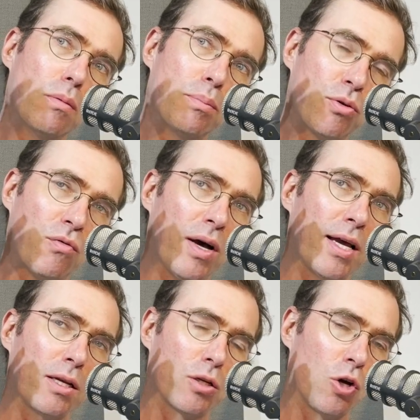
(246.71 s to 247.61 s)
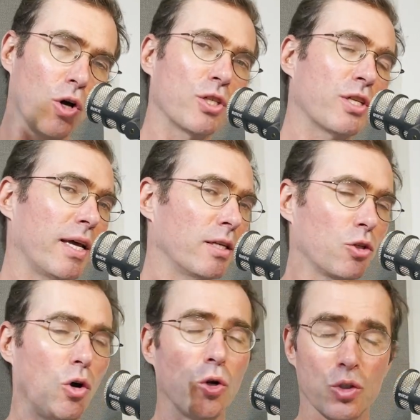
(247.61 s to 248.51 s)
provide content
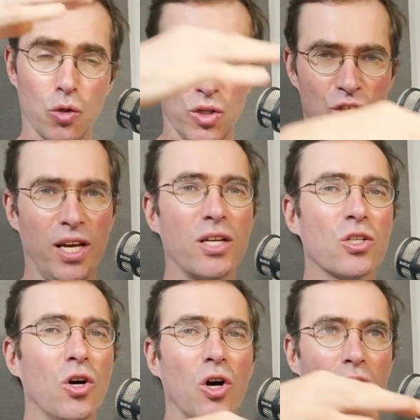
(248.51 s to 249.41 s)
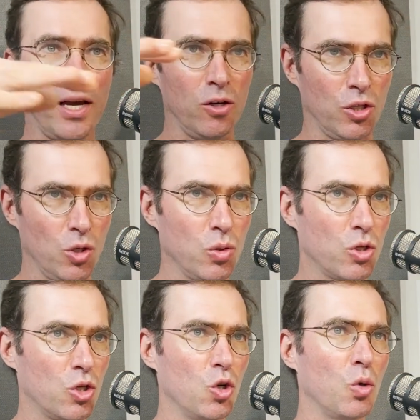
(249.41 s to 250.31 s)
also on TikTok and on
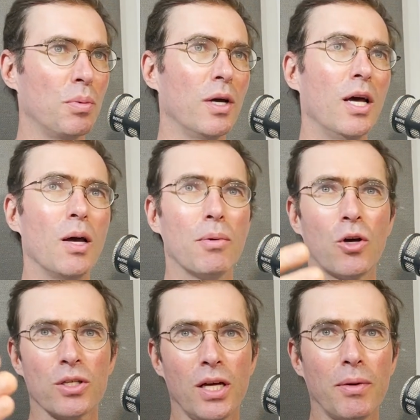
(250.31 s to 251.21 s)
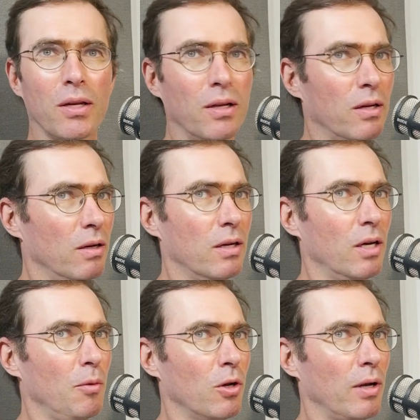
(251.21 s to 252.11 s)
YouTube. Because, I mean,
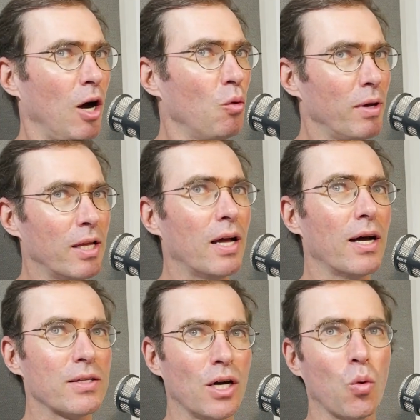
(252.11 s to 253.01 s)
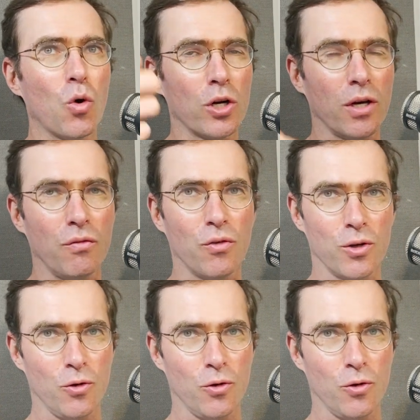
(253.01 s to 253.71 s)
come on, how many guys are working for your